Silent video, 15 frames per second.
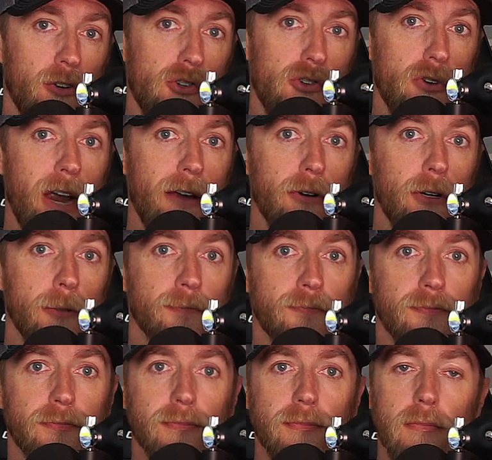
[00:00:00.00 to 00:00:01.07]
driver.
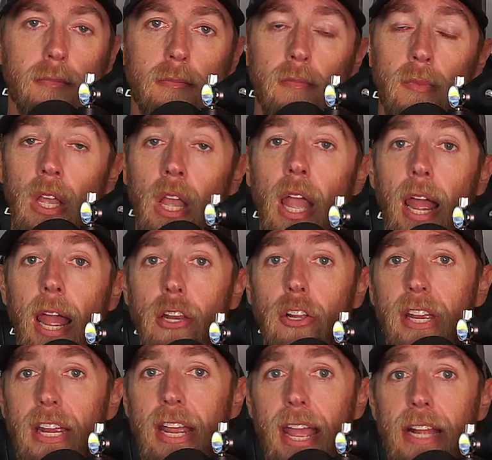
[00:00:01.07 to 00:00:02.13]
And
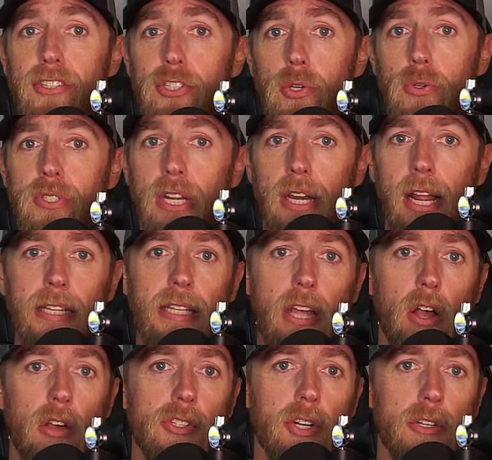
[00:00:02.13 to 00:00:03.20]
looking ahead to tonight, the
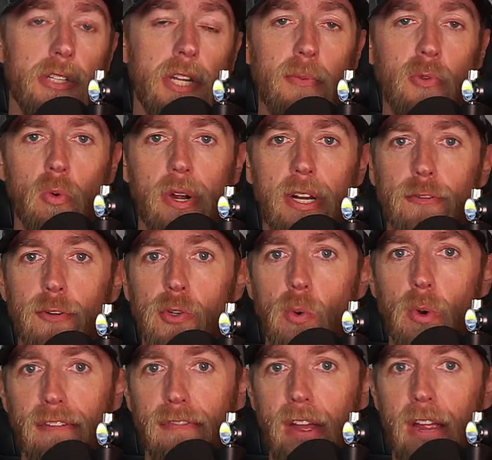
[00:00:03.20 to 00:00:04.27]
All Star teams will race for
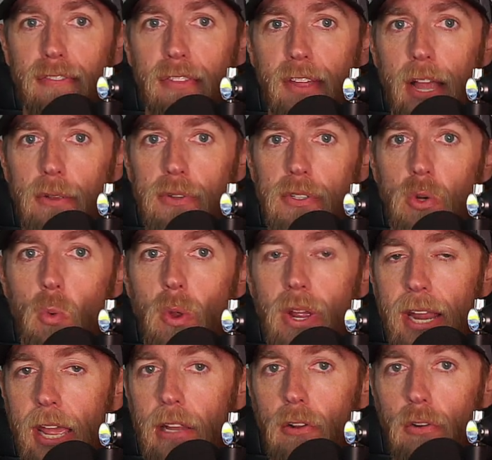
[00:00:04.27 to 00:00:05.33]
25000 to
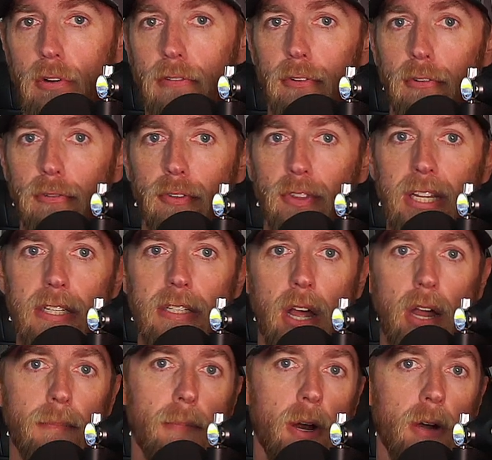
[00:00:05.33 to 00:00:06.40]
win at Lernerville for the
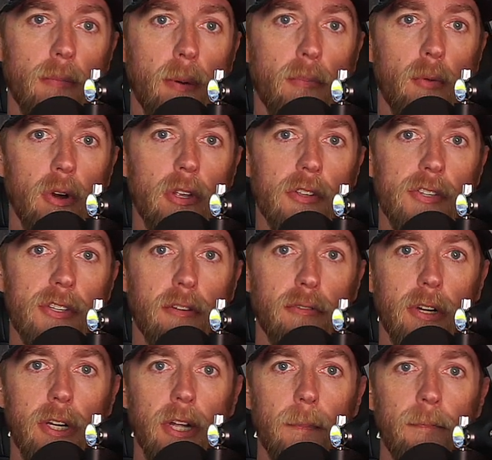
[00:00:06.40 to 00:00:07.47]
Don Martin Memorial
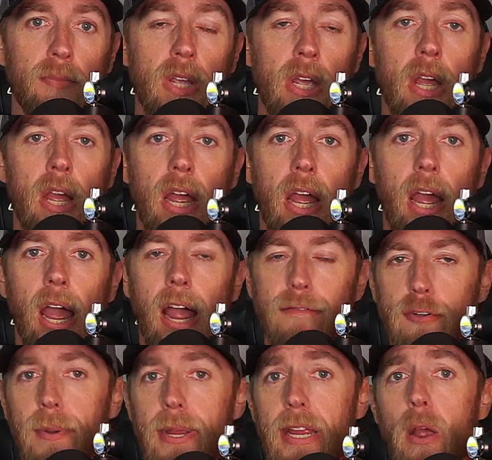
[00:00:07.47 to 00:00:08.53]
Silver Cup.
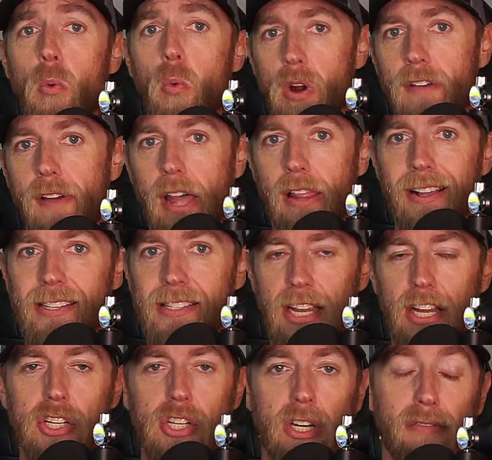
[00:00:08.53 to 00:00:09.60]
After being a World of Outlaws
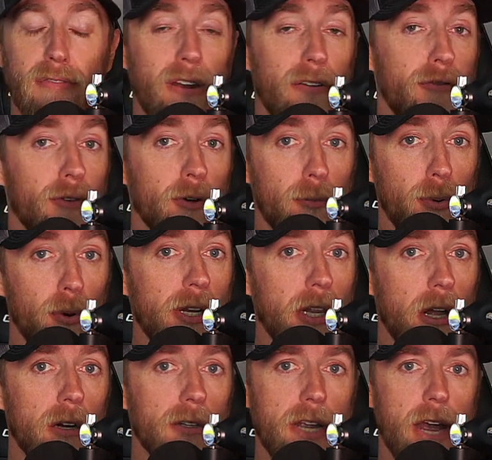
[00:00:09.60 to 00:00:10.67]
sanctioned event for a pretty
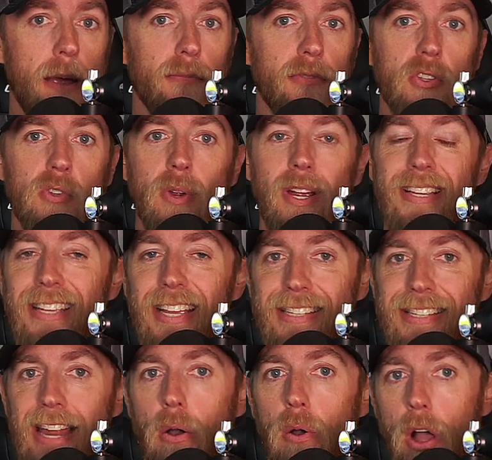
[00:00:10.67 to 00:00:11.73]
long time, this race
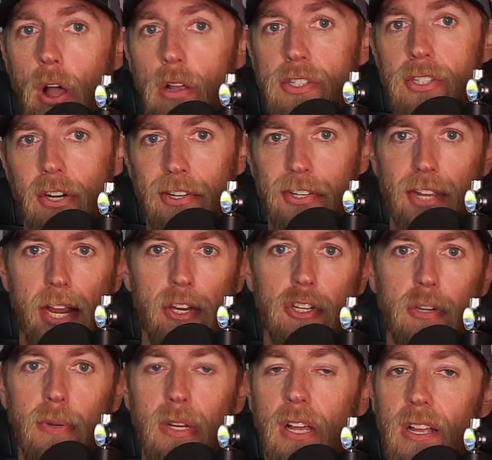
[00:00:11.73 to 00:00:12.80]
is now All Star
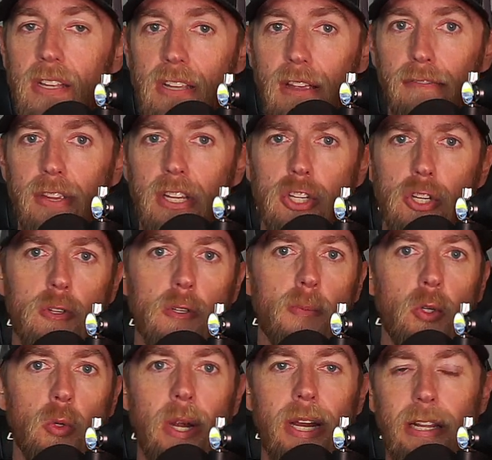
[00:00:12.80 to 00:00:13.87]
sanctioned because of issues
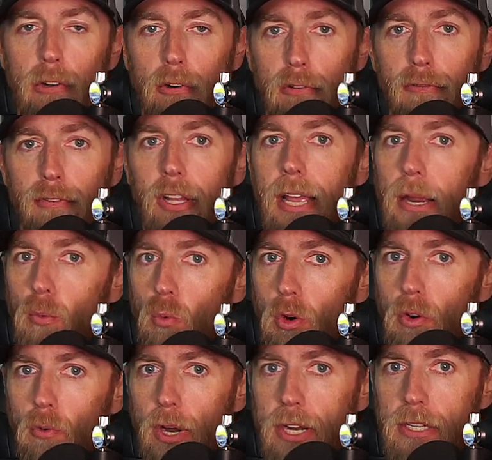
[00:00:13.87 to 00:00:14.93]
between Lernerville and
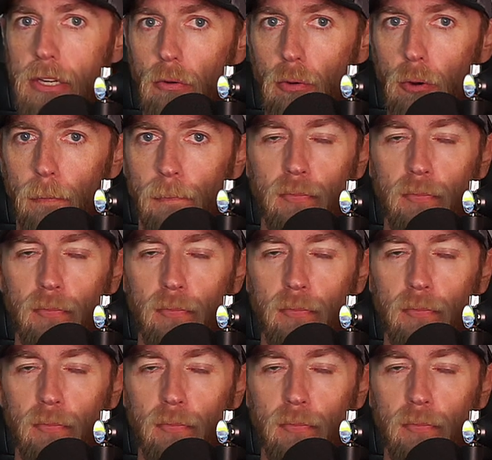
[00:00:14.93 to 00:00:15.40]
World Racing Group.